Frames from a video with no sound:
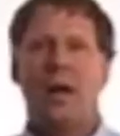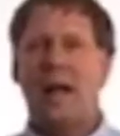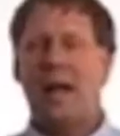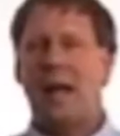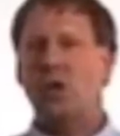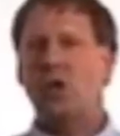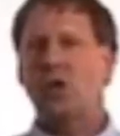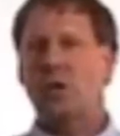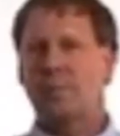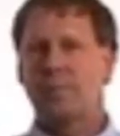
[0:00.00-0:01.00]

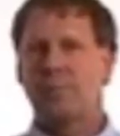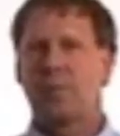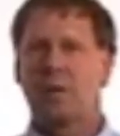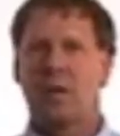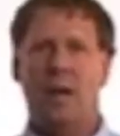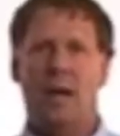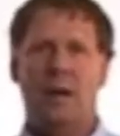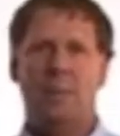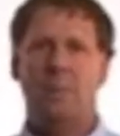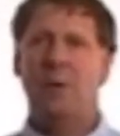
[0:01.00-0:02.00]
age,
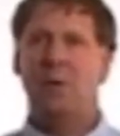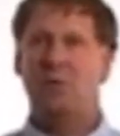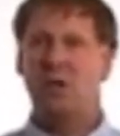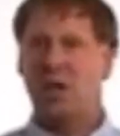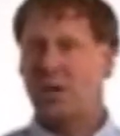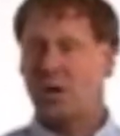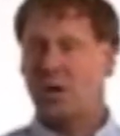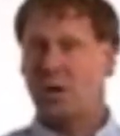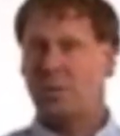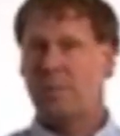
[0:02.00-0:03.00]
um, their
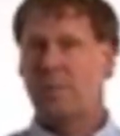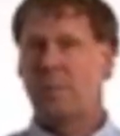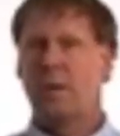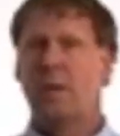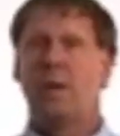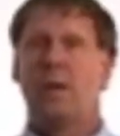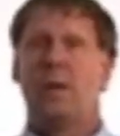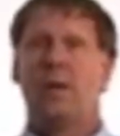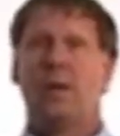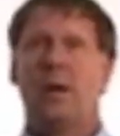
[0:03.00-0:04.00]
gender,
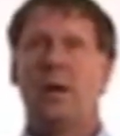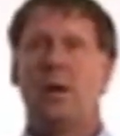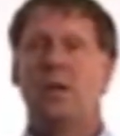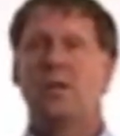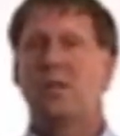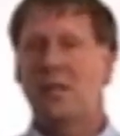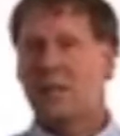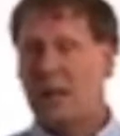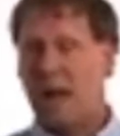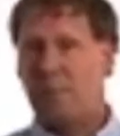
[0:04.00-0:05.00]
their, the
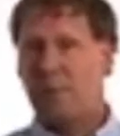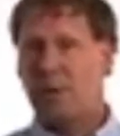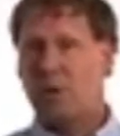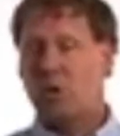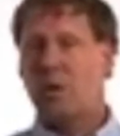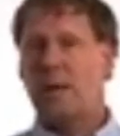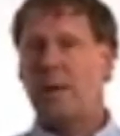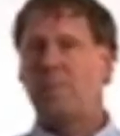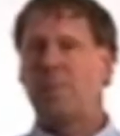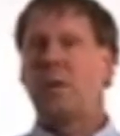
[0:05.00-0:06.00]
type of
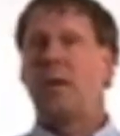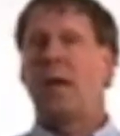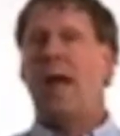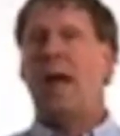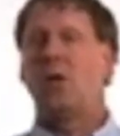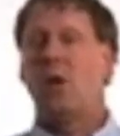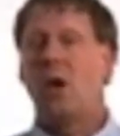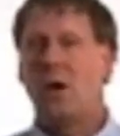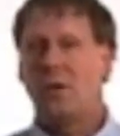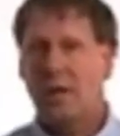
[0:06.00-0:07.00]
injury, how
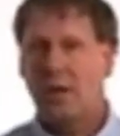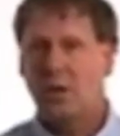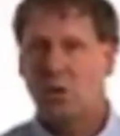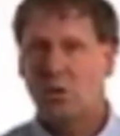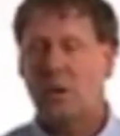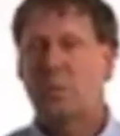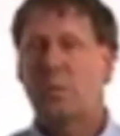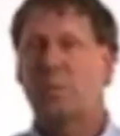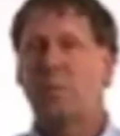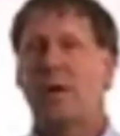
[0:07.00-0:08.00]
long the injury has
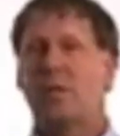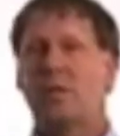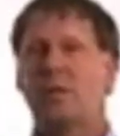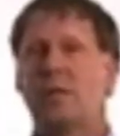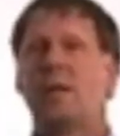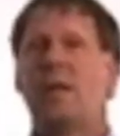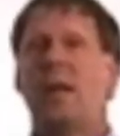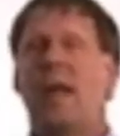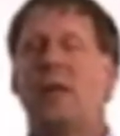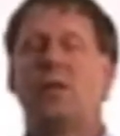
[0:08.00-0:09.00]
been present,
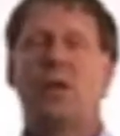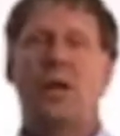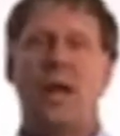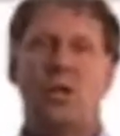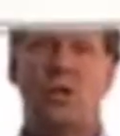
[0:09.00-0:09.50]
and the location